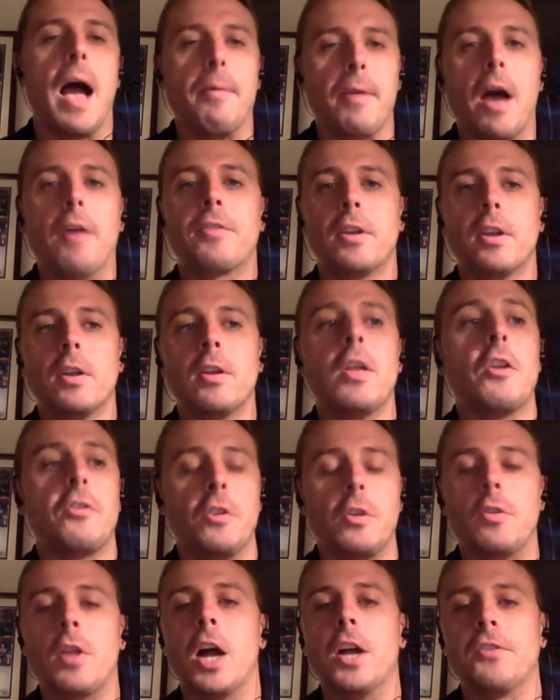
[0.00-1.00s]
I was going to
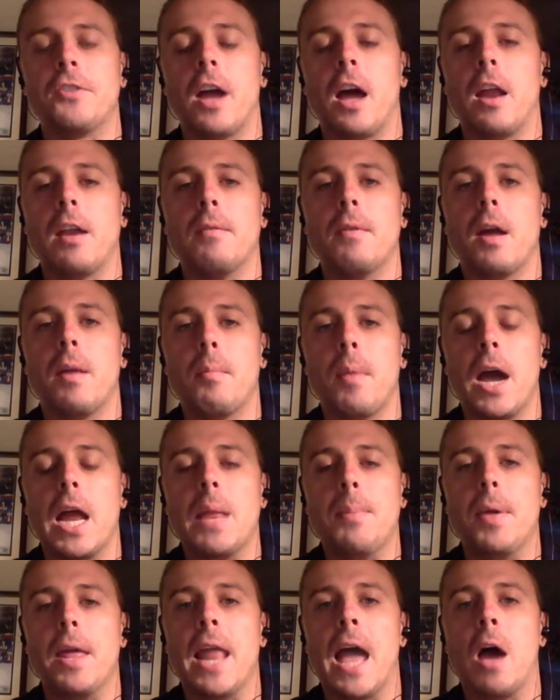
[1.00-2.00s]
actually touch on mine a
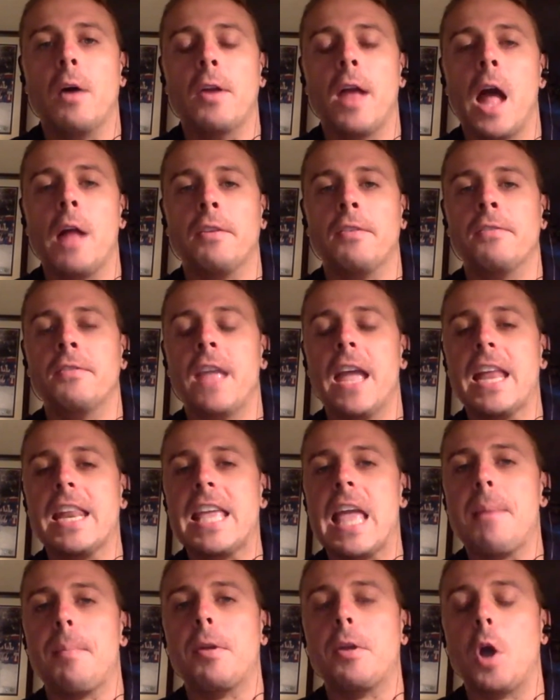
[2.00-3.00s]
bit, how it's Danny
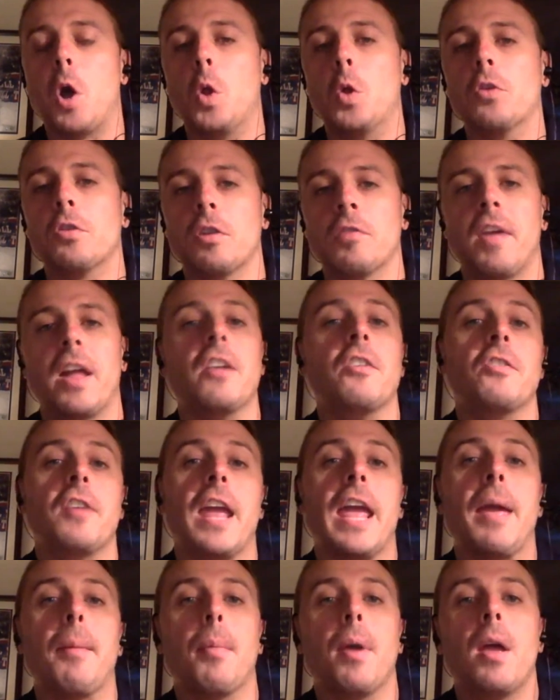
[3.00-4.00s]
Amendola's revenge
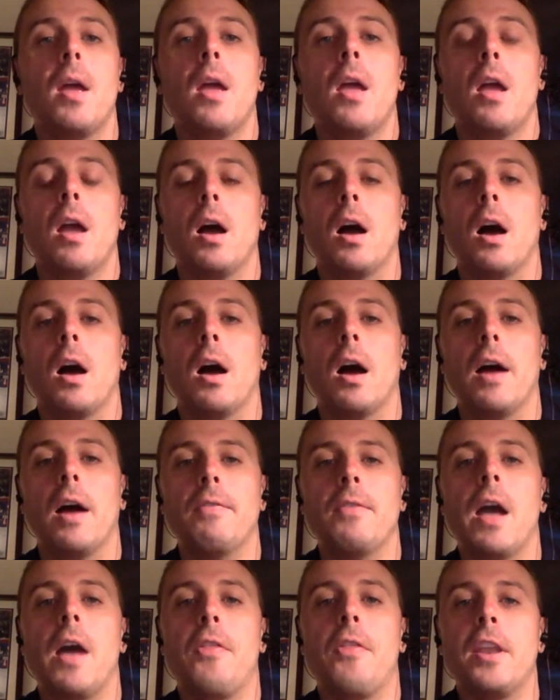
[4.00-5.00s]
game. Not
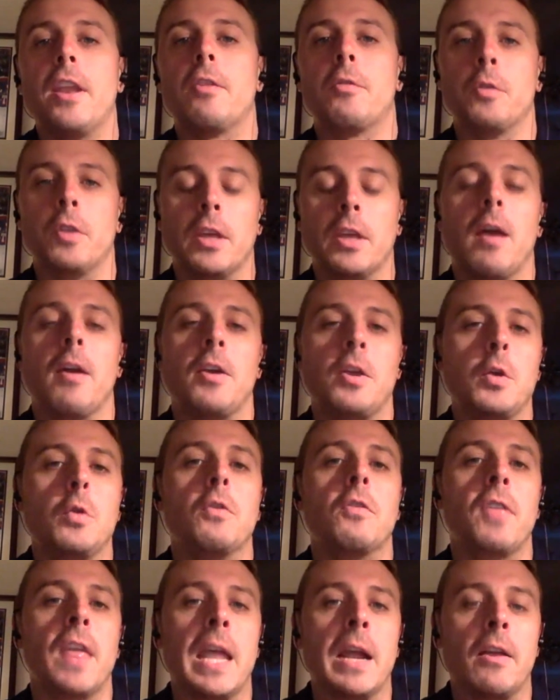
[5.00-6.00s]
that it's really a
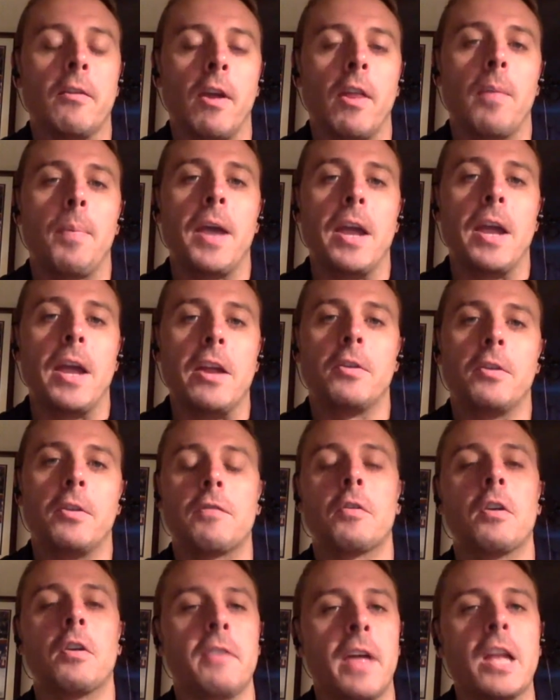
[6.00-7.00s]
huge thing around the Patriots
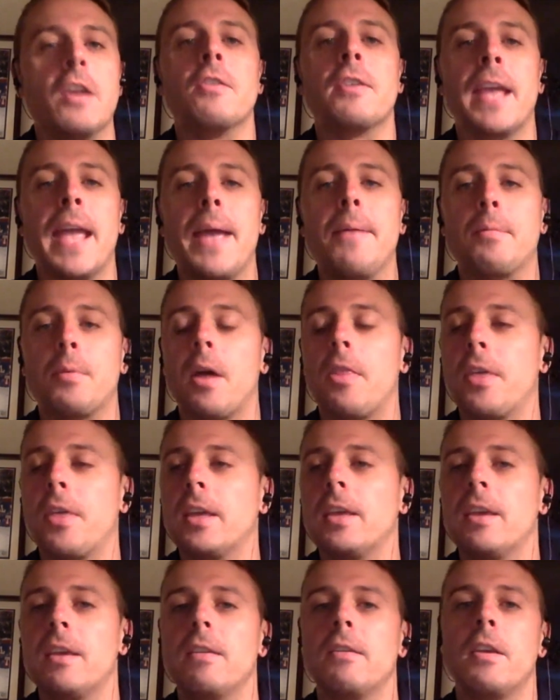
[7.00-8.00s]
for revenge games, but I think
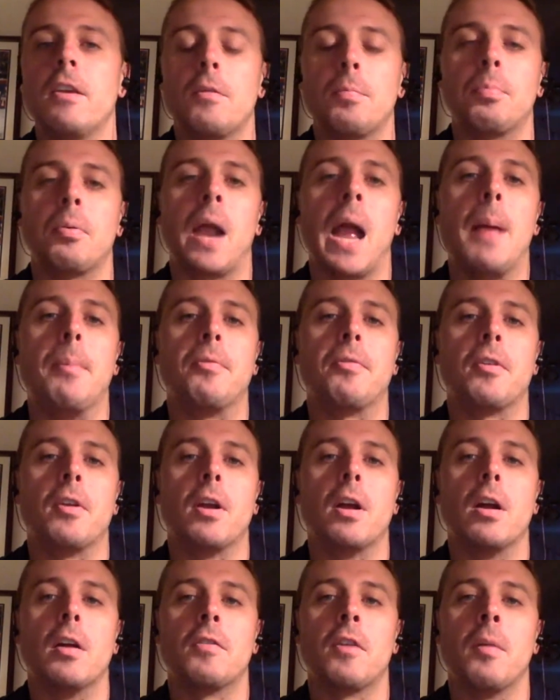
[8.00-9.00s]
he's primed for
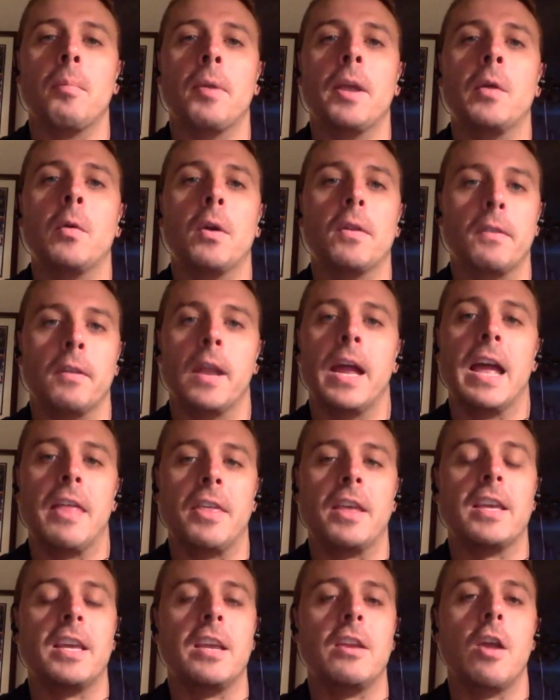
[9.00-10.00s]
a big one today. I
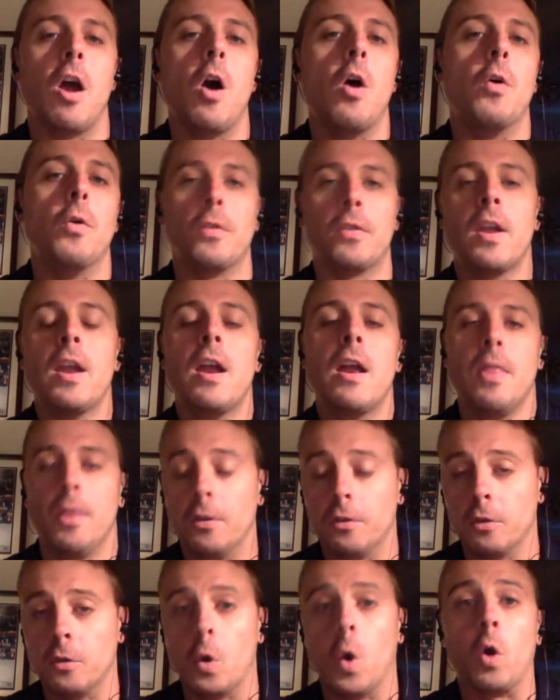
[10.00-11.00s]
think he knows
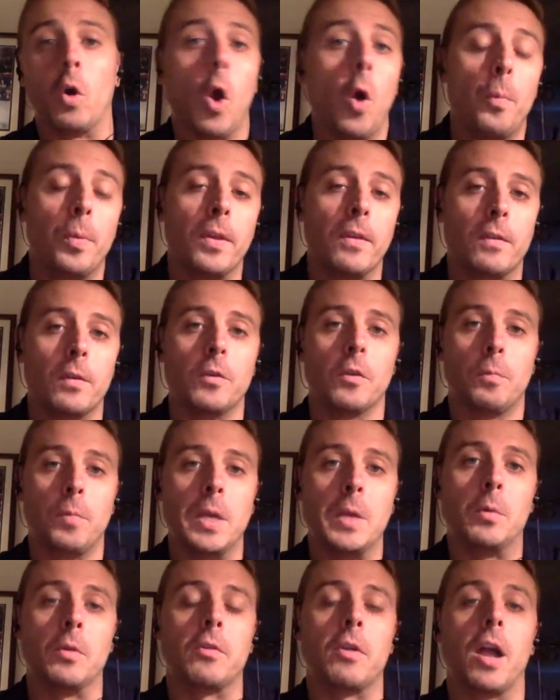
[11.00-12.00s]
there's a door open, so to
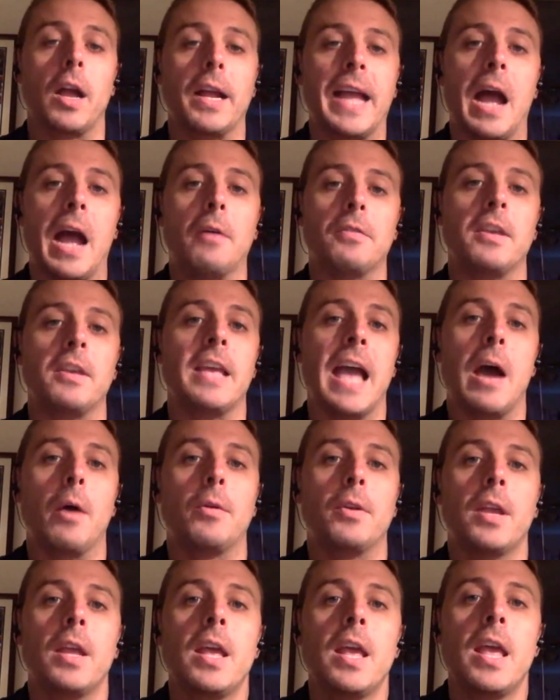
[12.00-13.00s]
speak, with Gronkowski
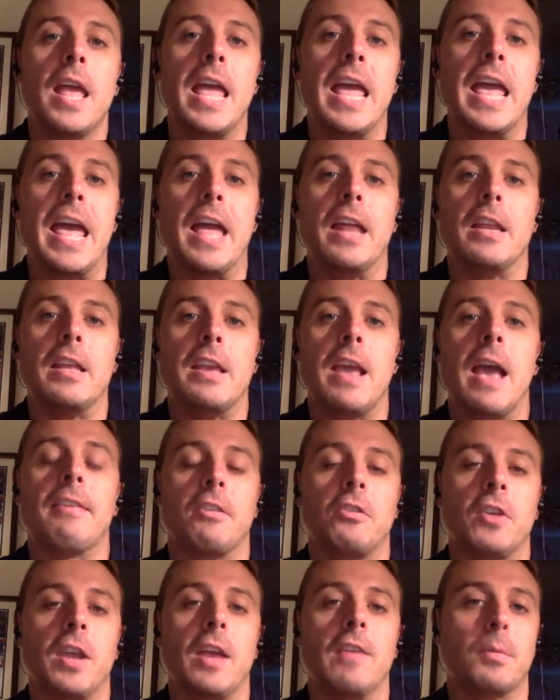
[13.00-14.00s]
out, and he has
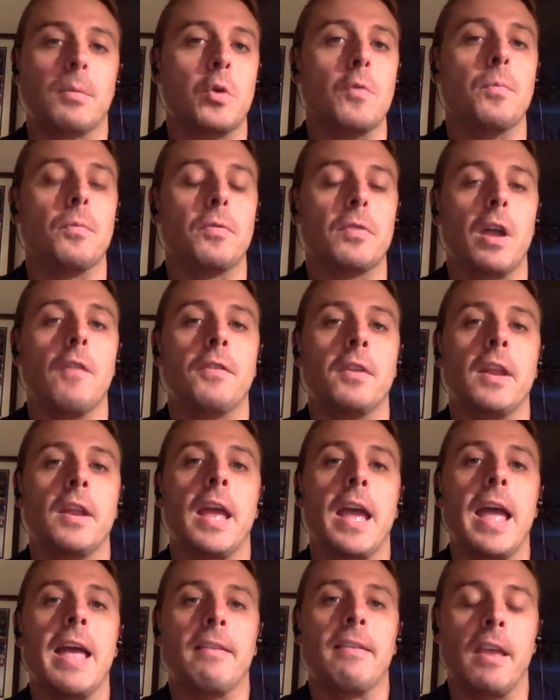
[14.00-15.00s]
a chance to prove himself
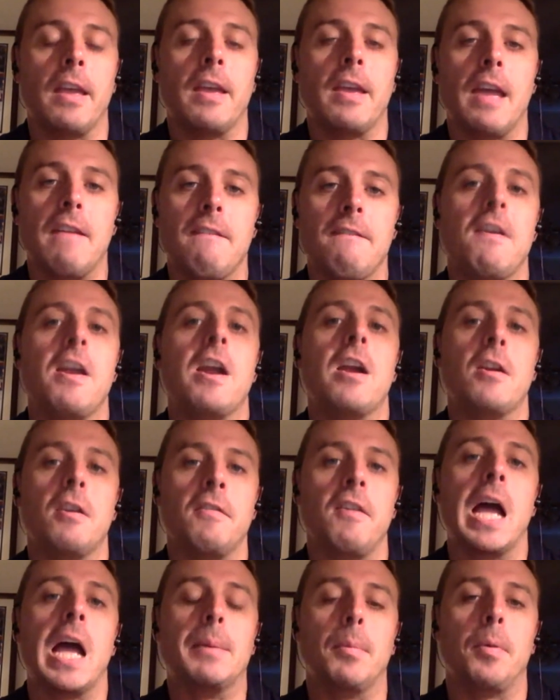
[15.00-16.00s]
today as a very
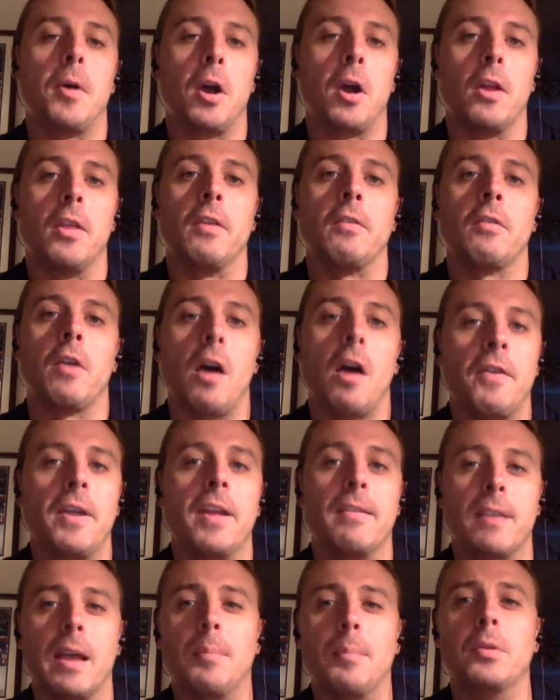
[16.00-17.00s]
valuable part of this
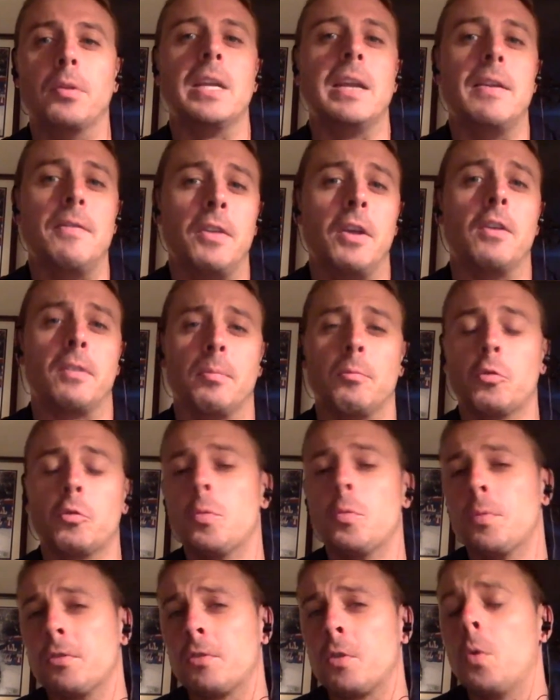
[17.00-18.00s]
offense. I believe there's some
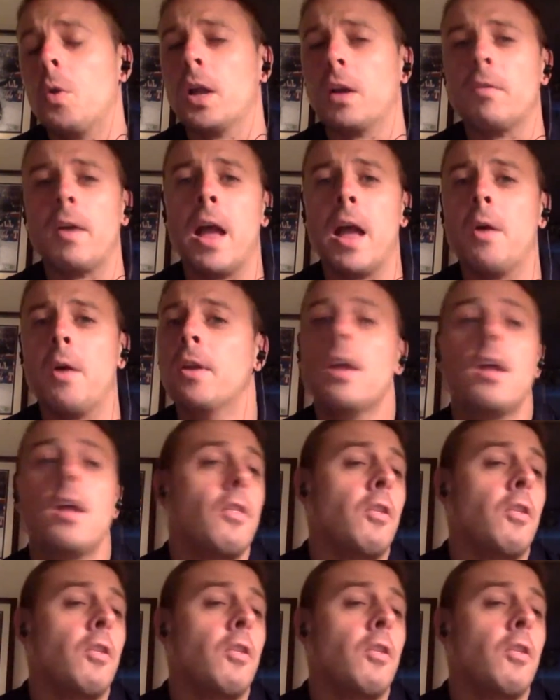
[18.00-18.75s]
rumors going around.